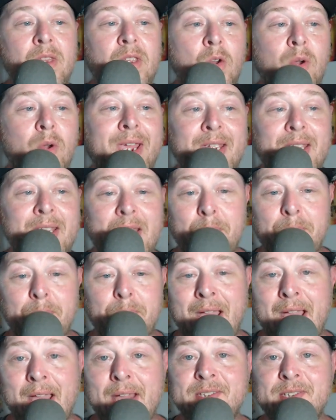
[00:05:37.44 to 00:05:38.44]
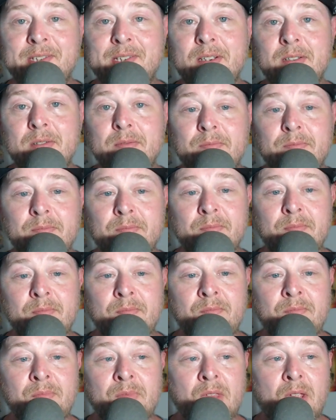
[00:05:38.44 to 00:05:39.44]
you can get past it.
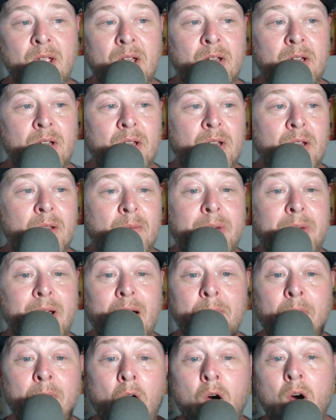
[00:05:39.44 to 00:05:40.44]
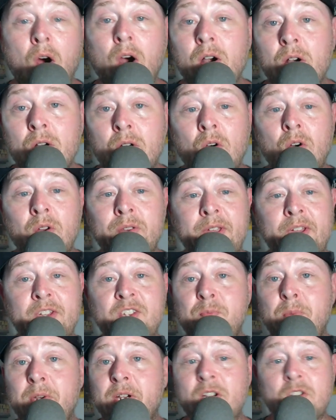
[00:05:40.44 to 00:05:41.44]
But I'm harder on
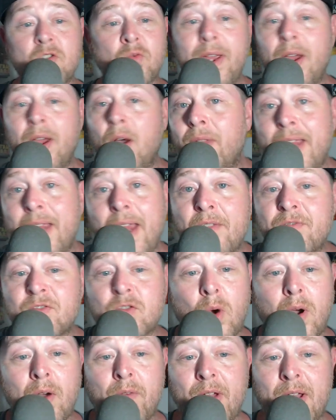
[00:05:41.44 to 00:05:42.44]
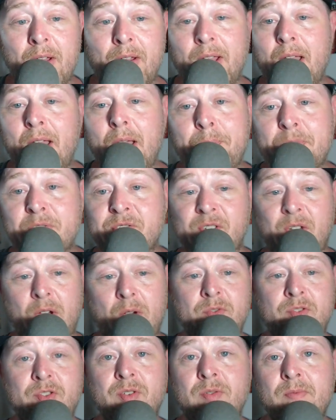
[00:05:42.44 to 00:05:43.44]
this because we only have 12
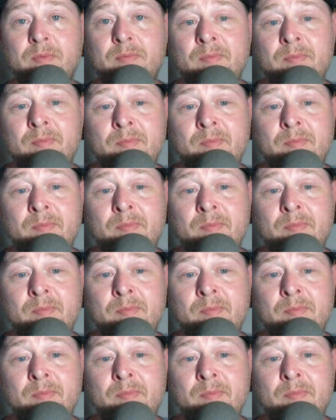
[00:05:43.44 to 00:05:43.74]
episodes.